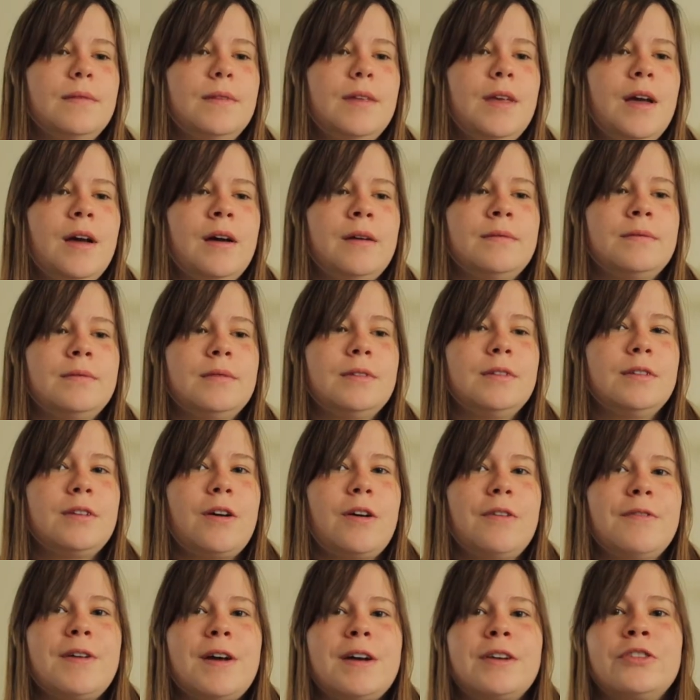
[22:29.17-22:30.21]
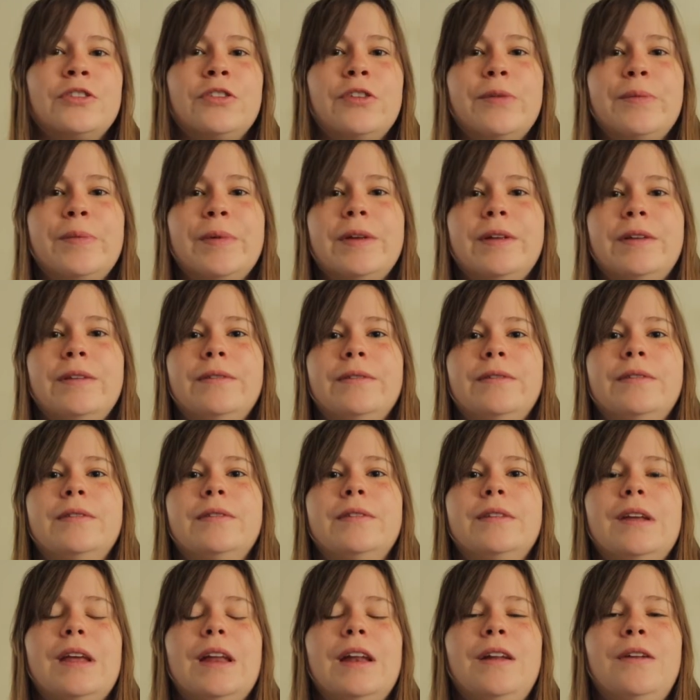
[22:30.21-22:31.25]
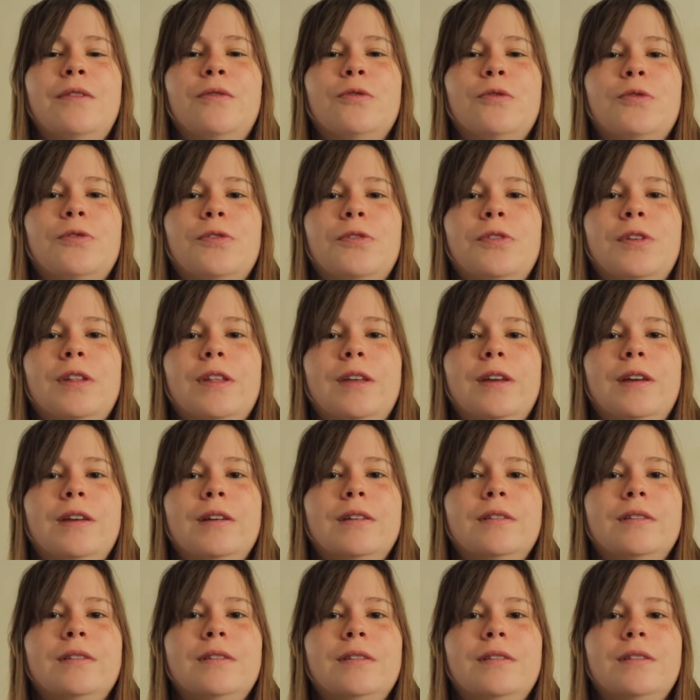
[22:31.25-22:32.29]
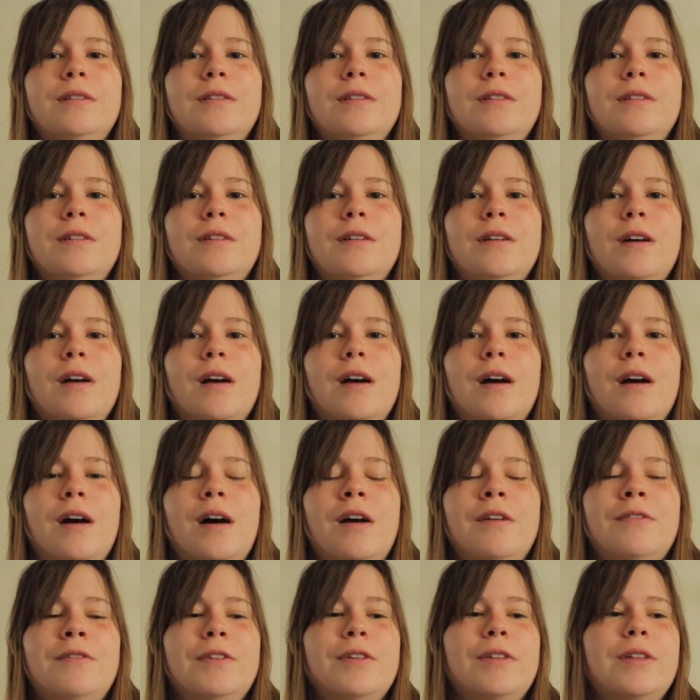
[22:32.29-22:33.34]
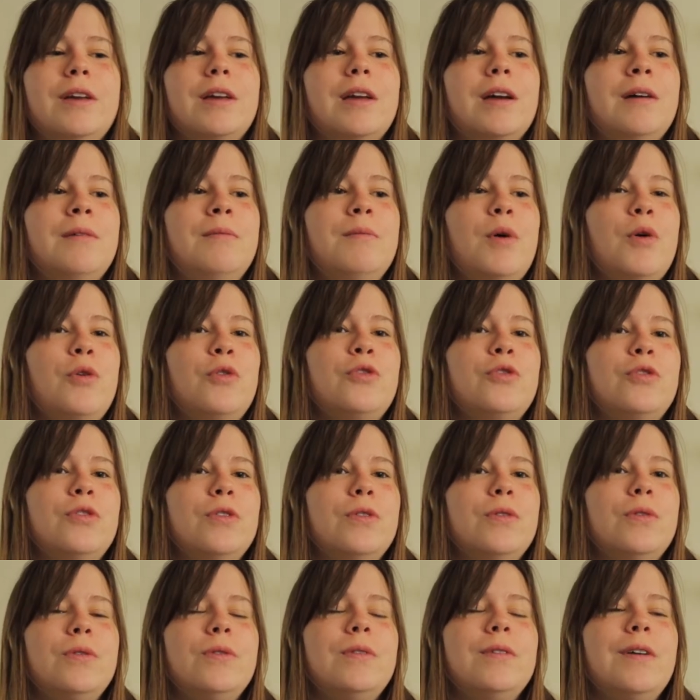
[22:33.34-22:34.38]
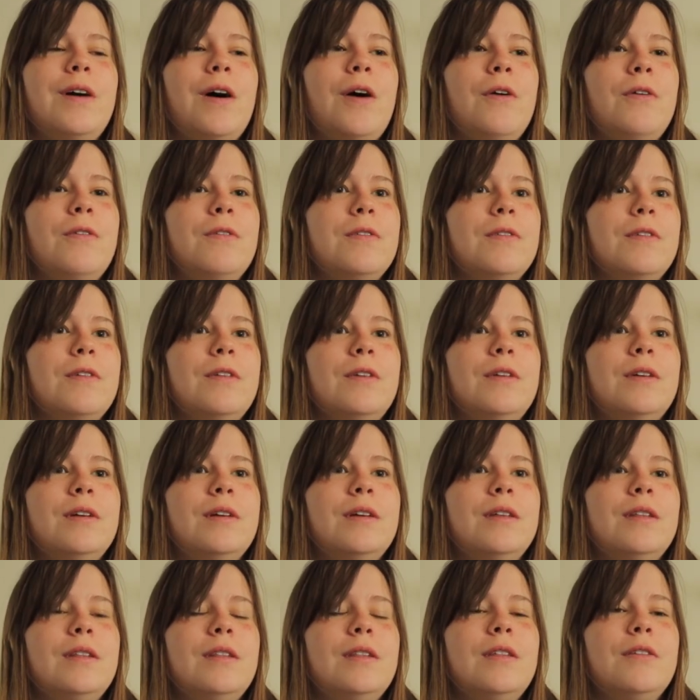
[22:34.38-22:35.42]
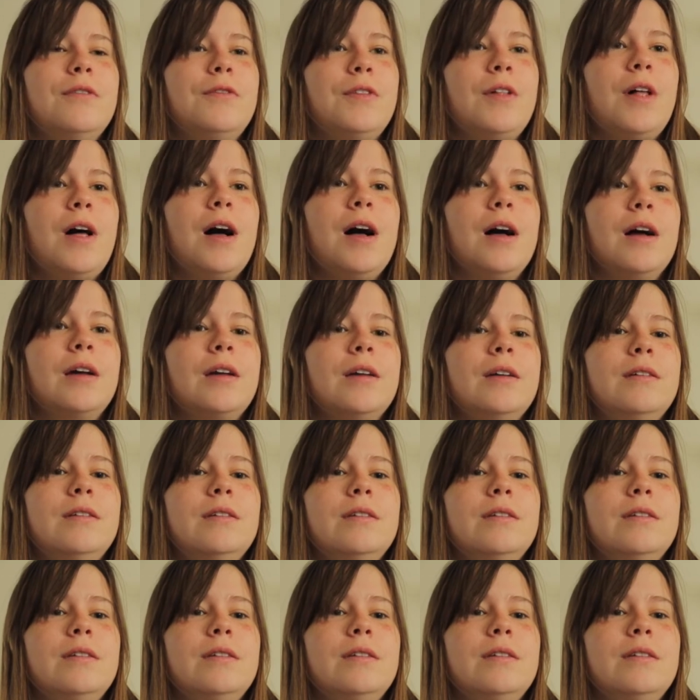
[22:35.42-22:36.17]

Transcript: Yeah, so I've actually been getting really, I feel like, emotional over the vlog